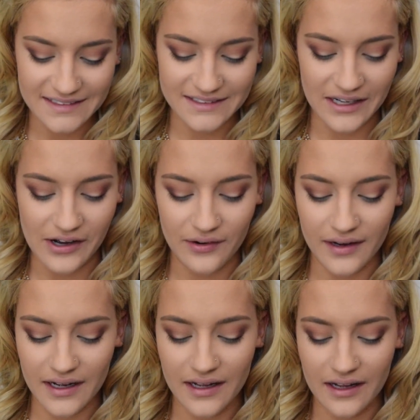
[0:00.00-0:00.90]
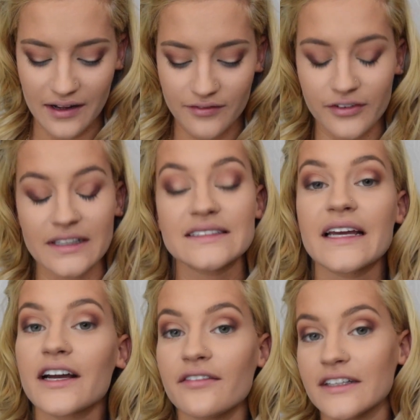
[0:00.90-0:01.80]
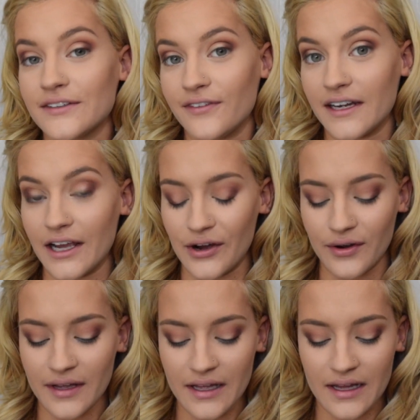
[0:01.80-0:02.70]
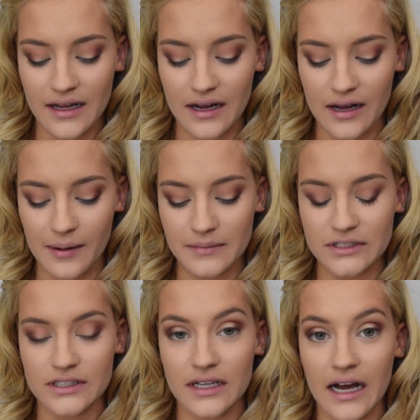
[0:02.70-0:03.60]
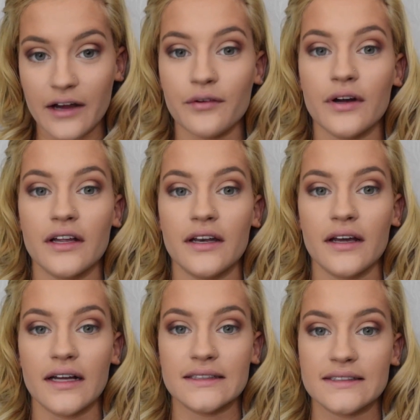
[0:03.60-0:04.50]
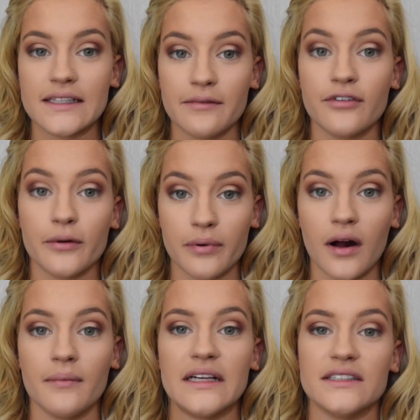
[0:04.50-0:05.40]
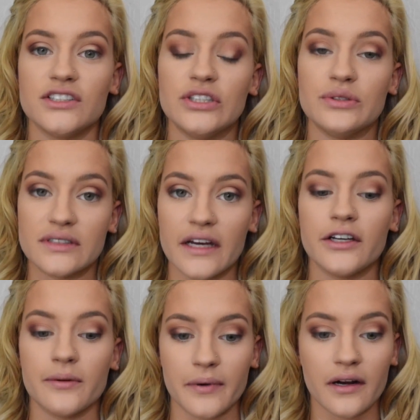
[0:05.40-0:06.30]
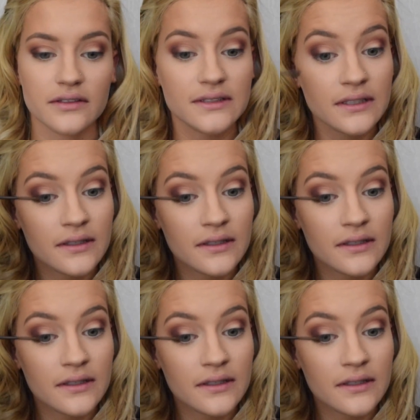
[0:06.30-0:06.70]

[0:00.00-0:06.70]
So for the sake of this video, a tip for prom is to set your brows.